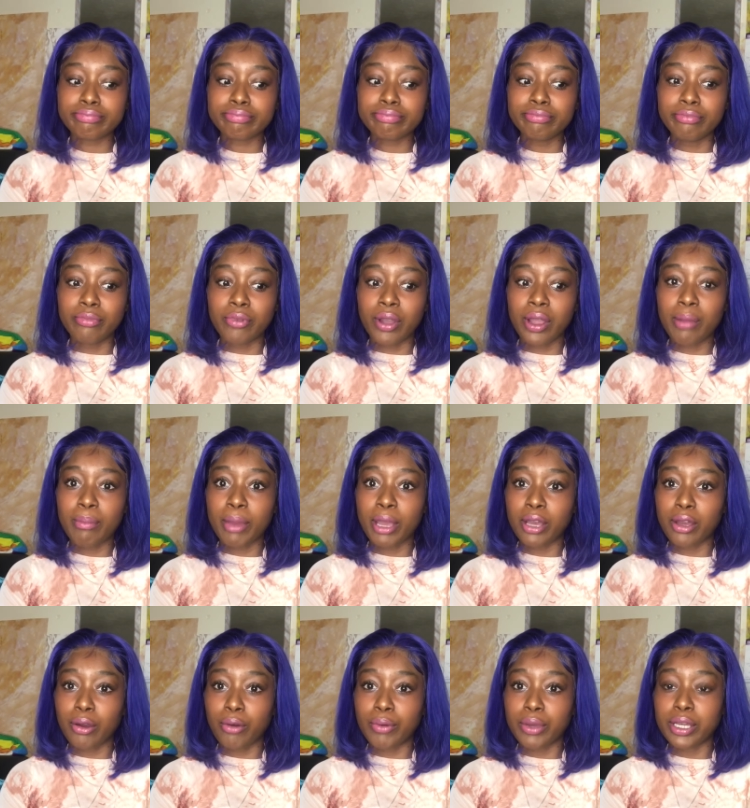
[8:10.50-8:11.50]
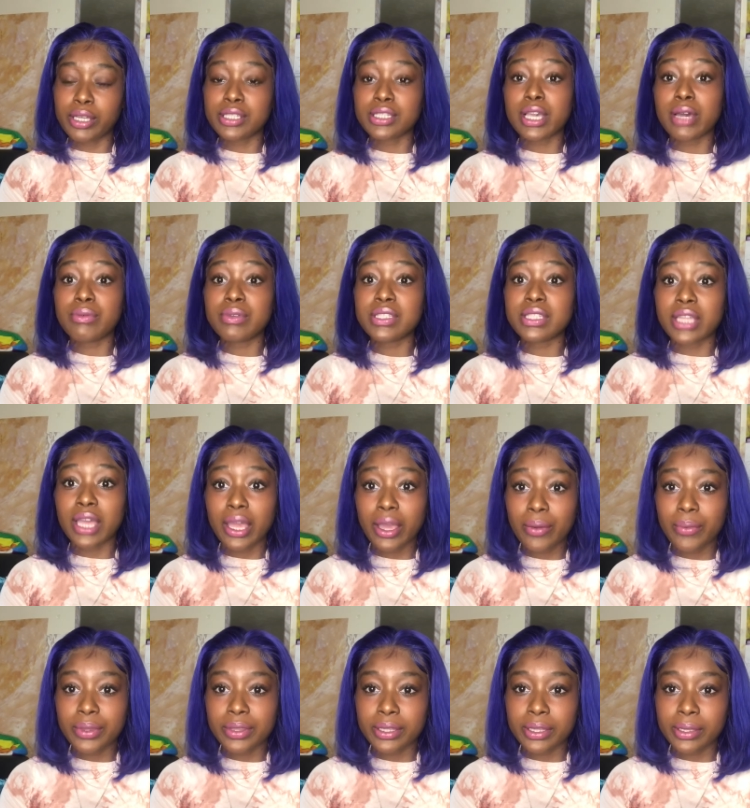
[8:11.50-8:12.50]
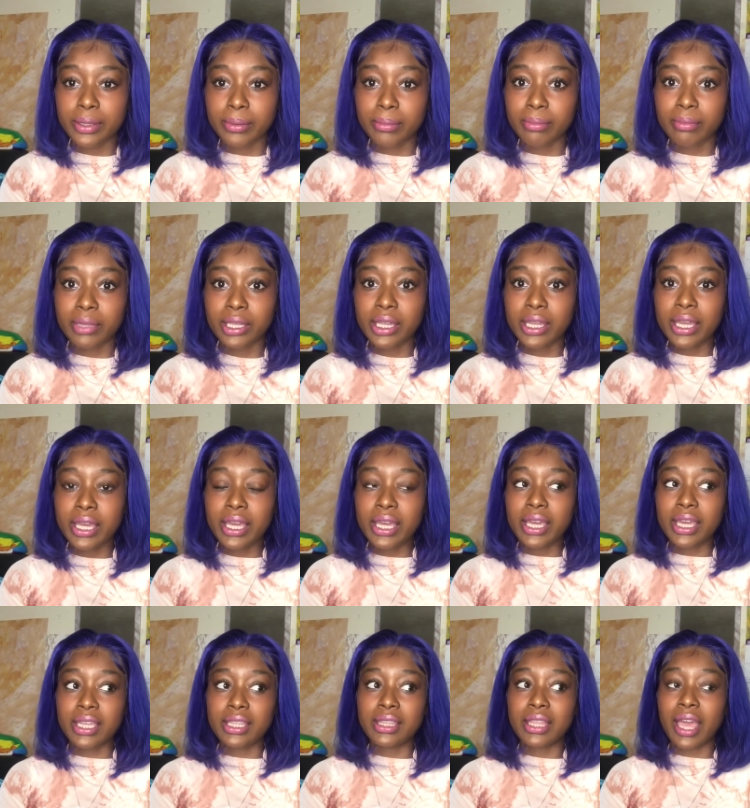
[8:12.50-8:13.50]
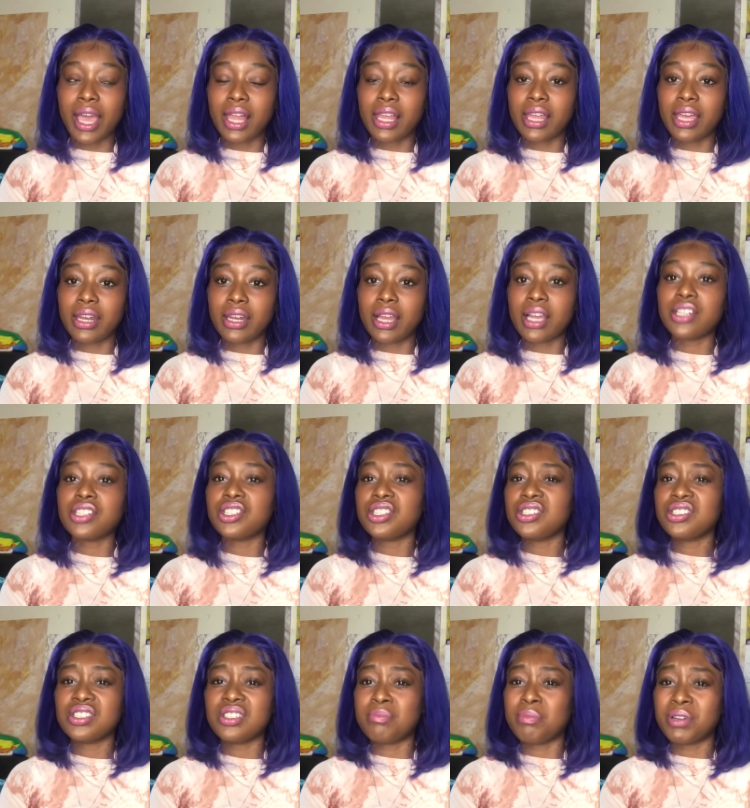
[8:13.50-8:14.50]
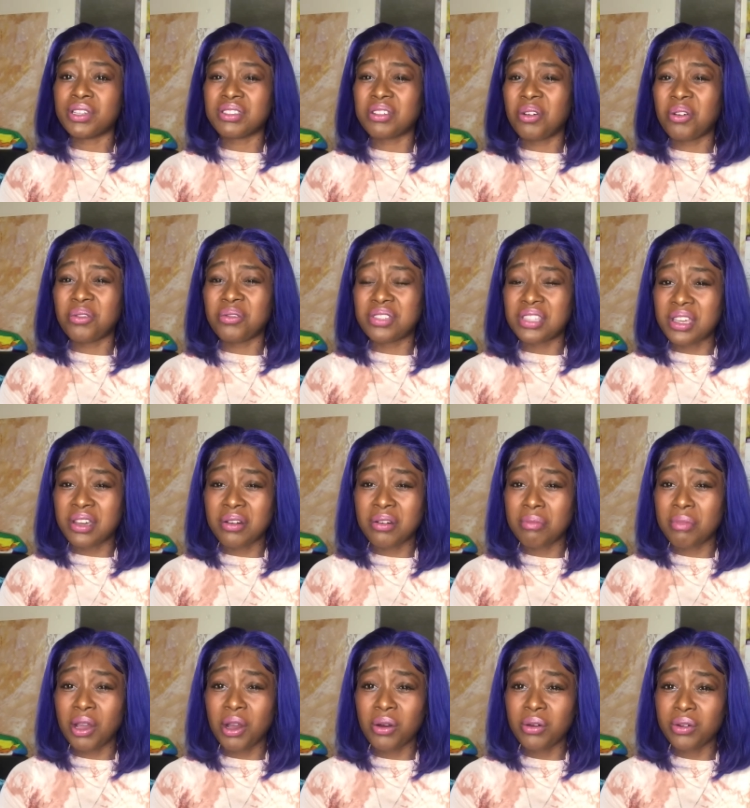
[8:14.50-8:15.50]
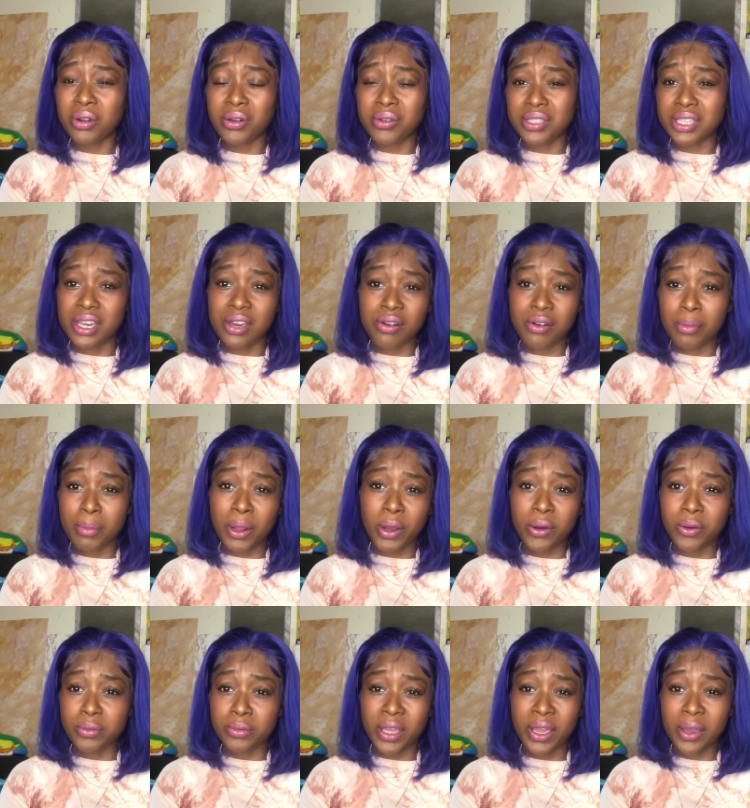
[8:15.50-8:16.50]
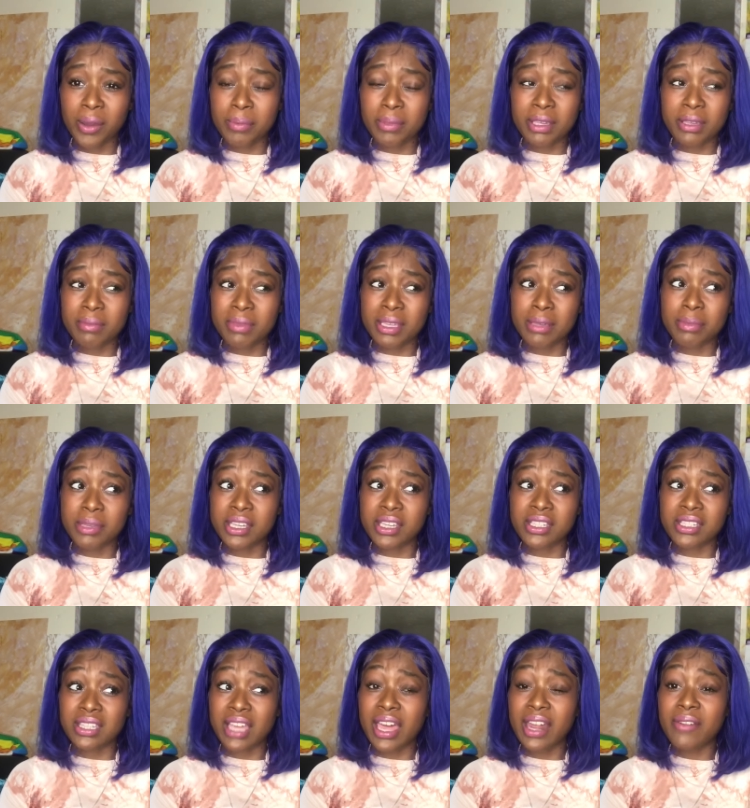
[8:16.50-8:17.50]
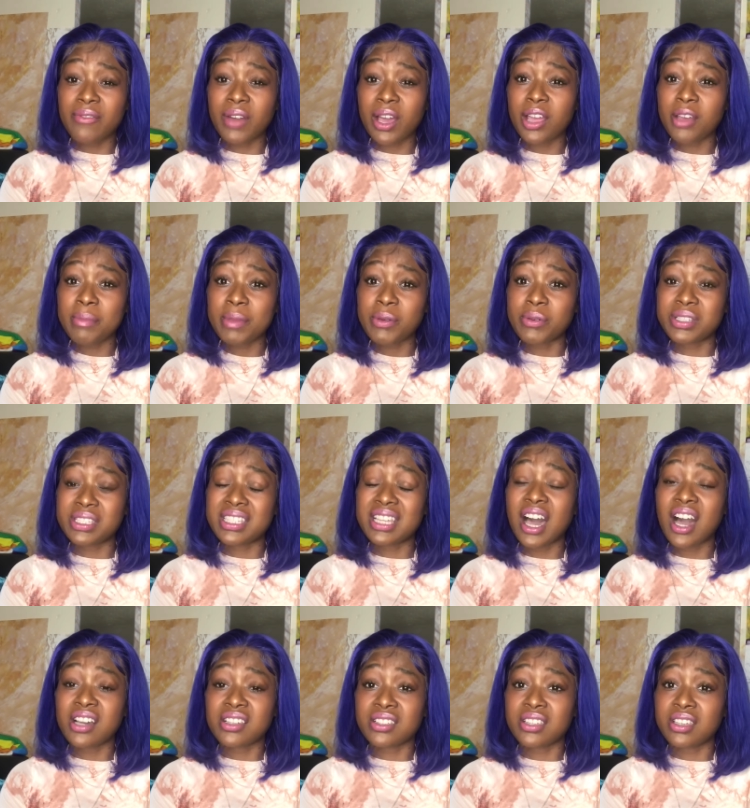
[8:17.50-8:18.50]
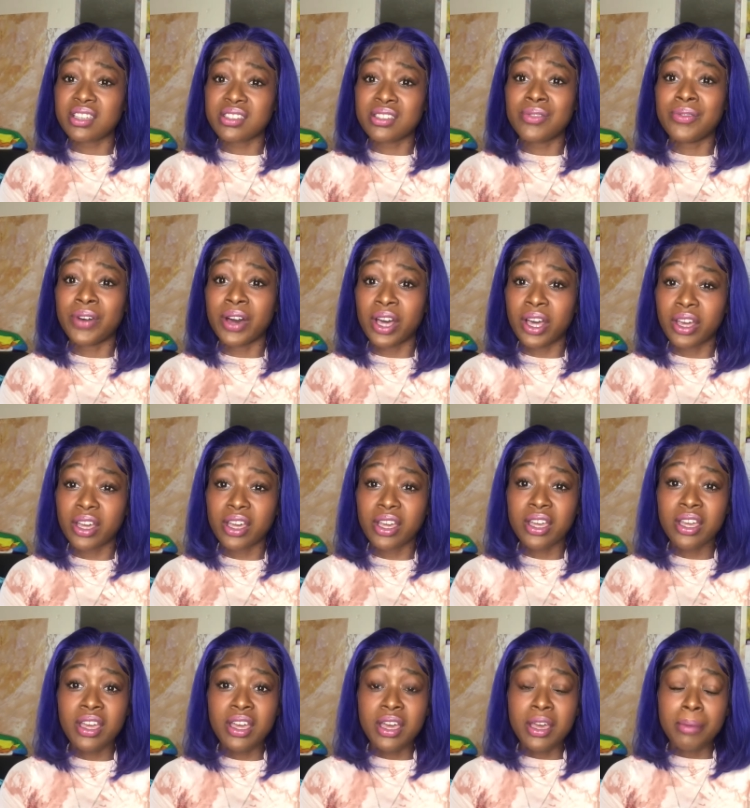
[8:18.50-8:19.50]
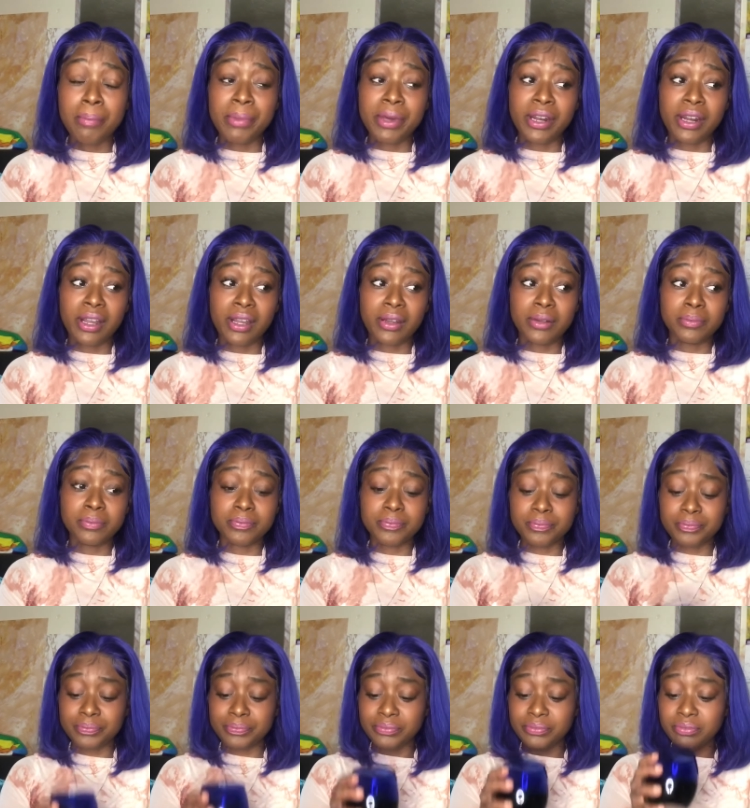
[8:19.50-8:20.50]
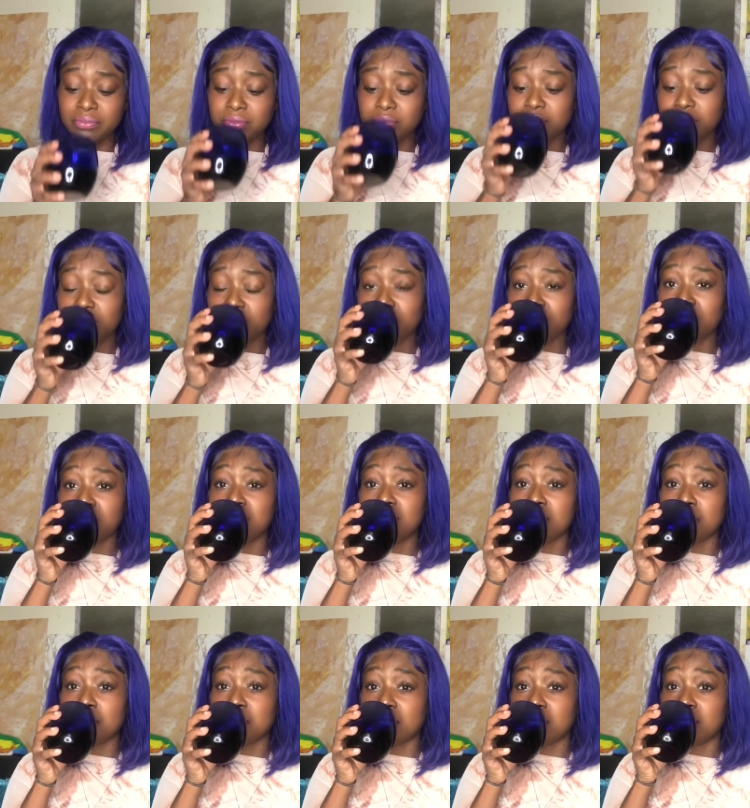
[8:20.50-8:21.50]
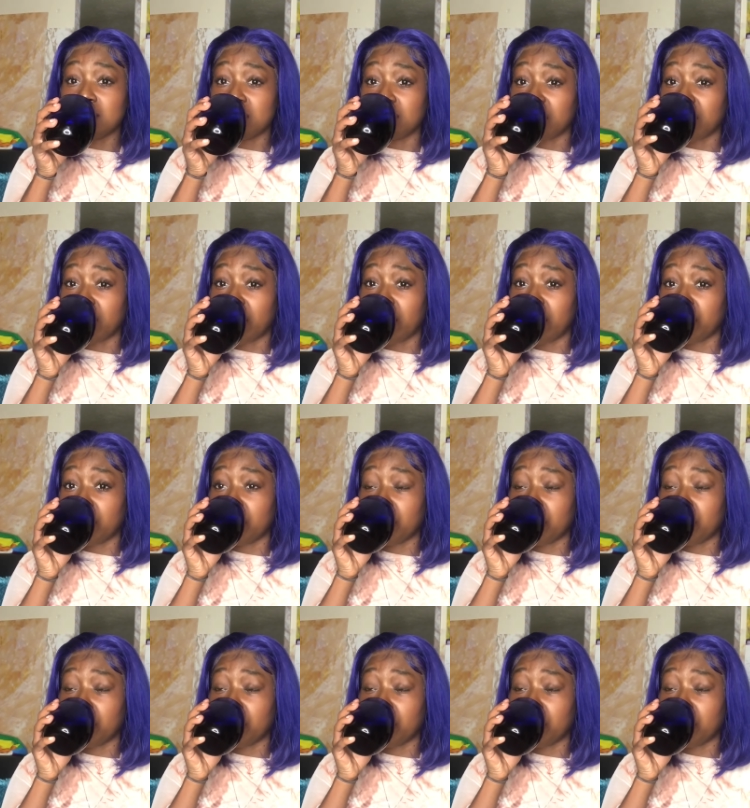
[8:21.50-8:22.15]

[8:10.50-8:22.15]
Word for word: where am i going because i was staying with him in atlanta i should have just booked a hotel my own hotel or my own airbnb because that environment was toxic as fuck but um sips tea to that